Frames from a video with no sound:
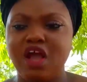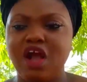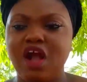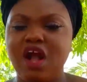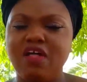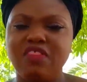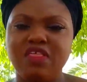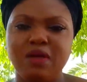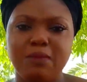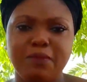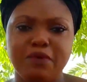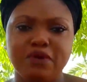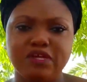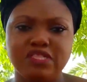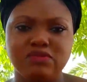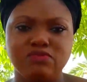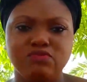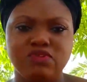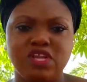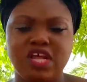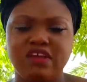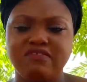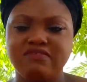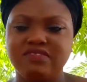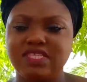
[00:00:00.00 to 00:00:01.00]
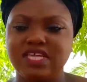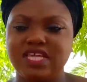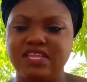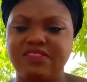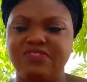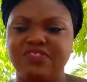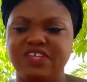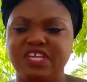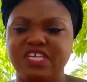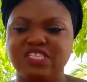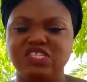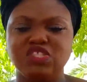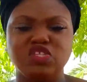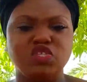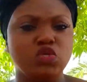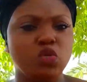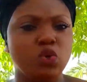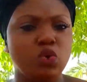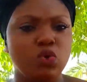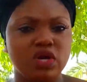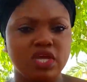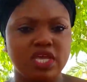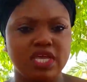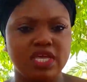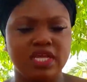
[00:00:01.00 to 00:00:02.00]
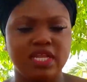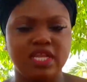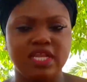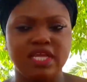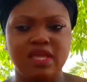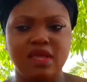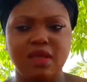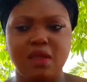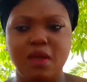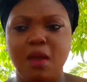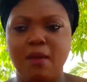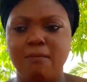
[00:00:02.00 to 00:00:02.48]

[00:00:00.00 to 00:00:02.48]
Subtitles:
other persons would have said things jokingly,